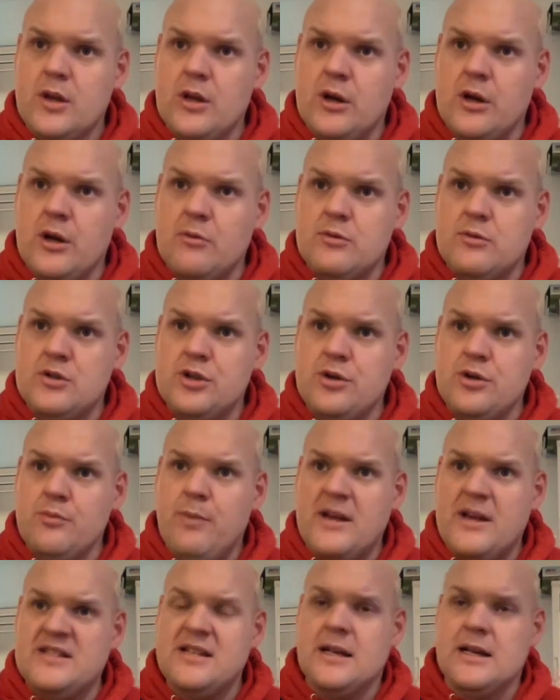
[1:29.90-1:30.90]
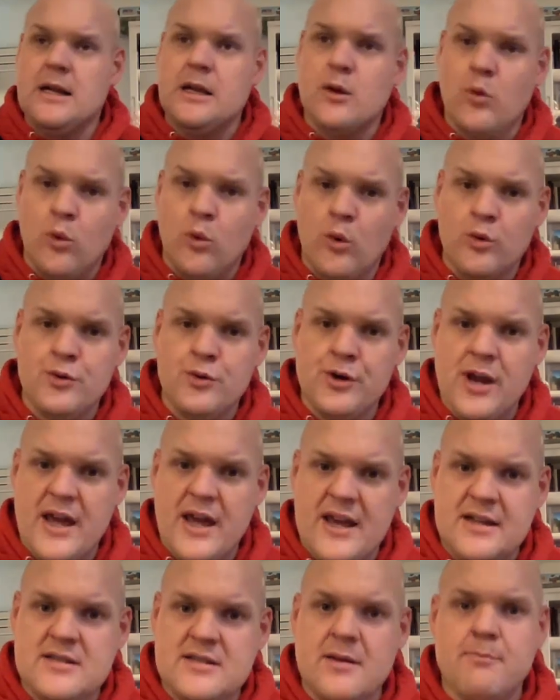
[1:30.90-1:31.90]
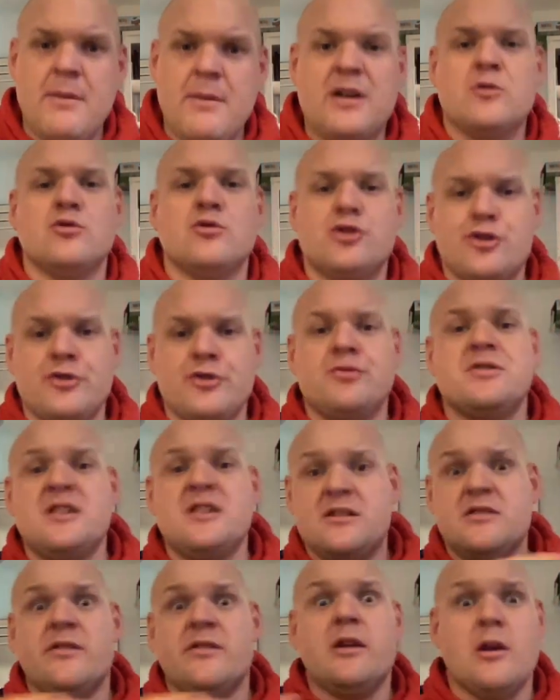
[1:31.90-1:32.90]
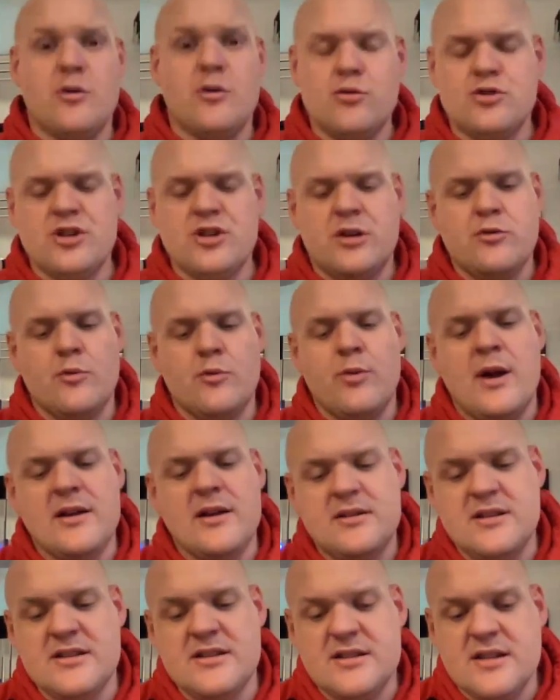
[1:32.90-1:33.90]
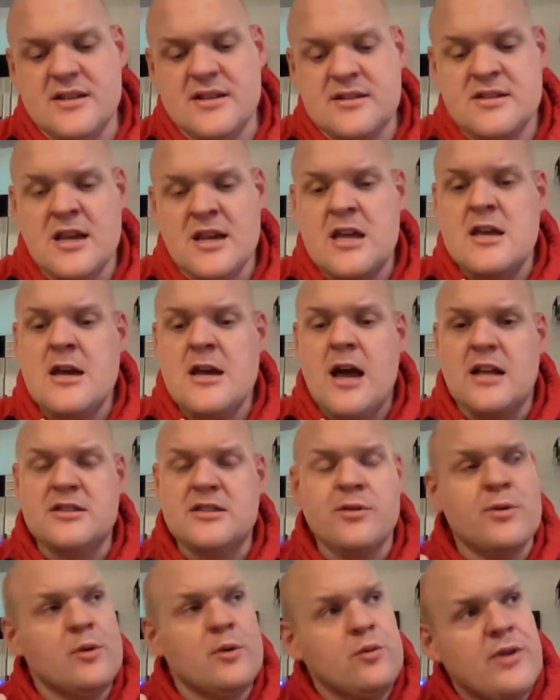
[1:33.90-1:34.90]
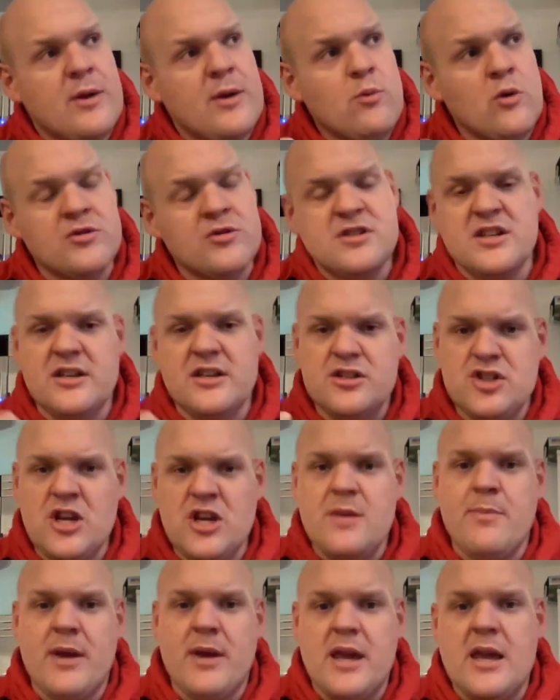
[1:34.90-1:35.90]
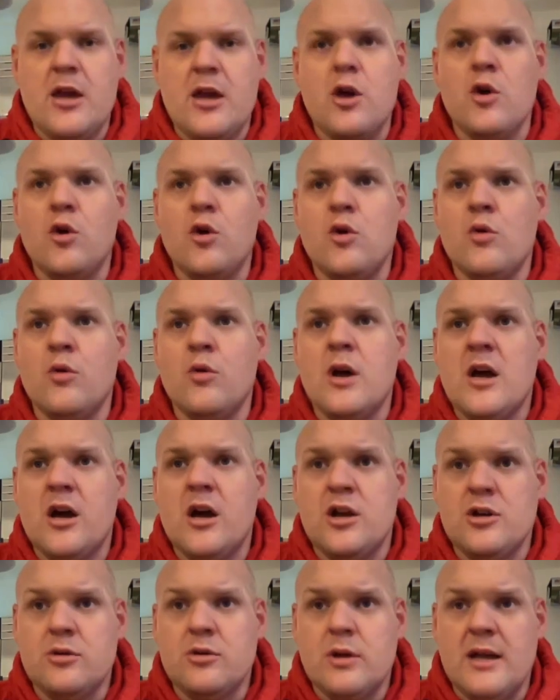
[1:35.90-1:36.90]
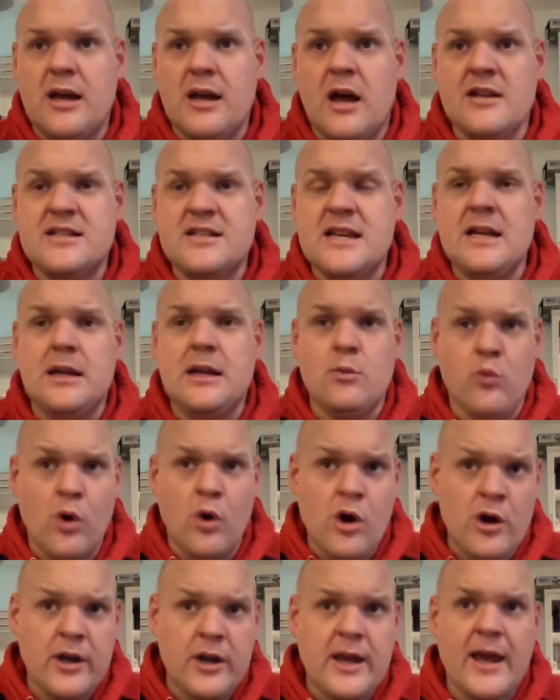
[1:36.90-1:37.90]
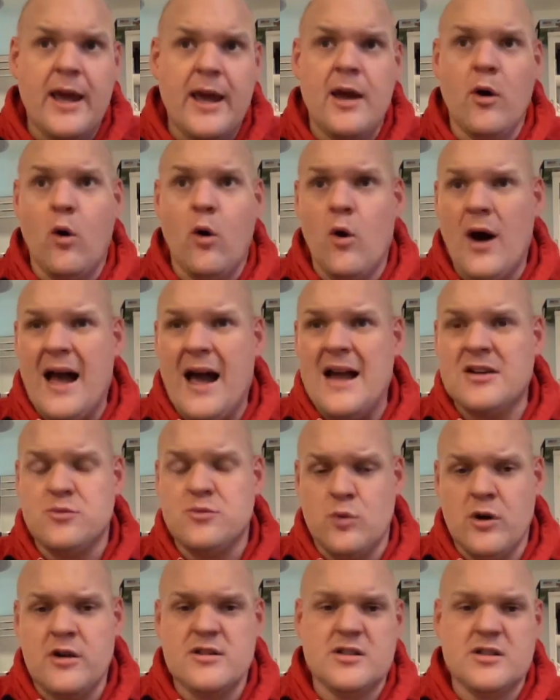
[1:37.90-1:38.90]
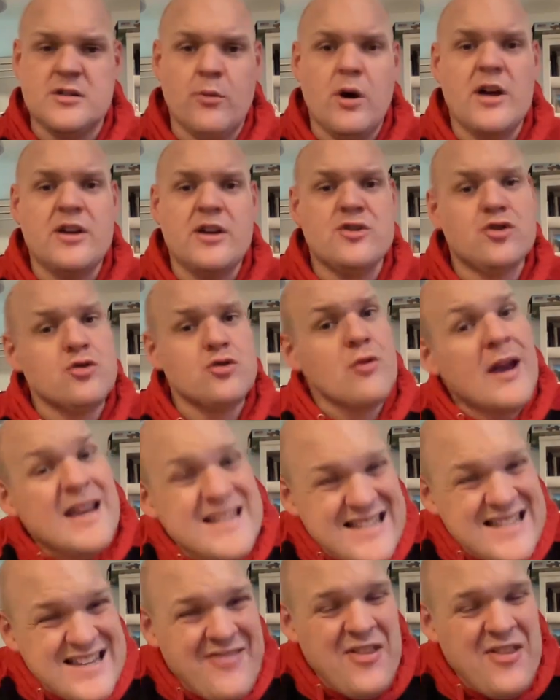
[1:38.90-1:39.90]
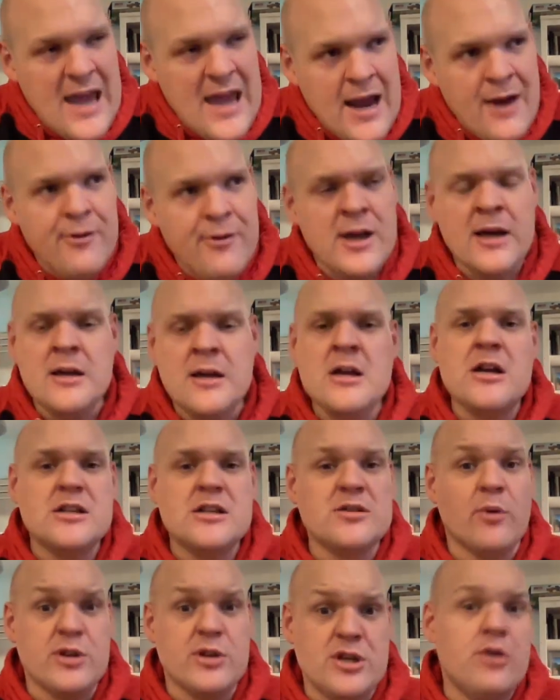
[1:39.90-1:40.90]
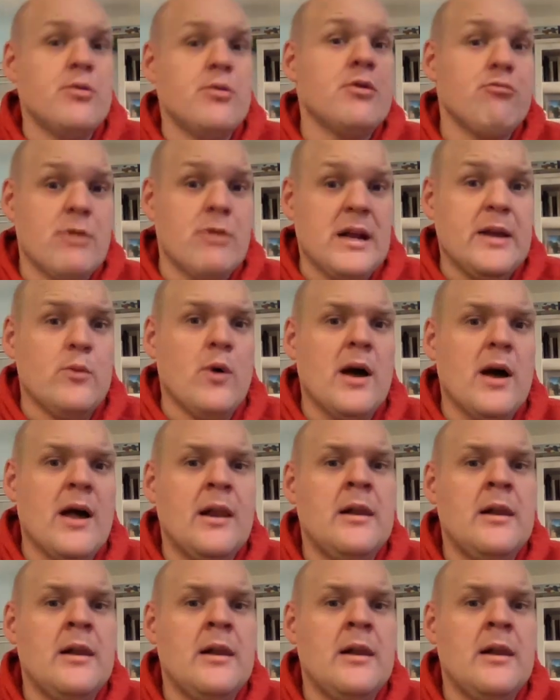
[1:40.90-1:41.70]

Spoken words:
to basically coordinate medical students into the local general practices. So they wanted a GP who had ideally working or had worked, so I trained in the area, so I knew it really well.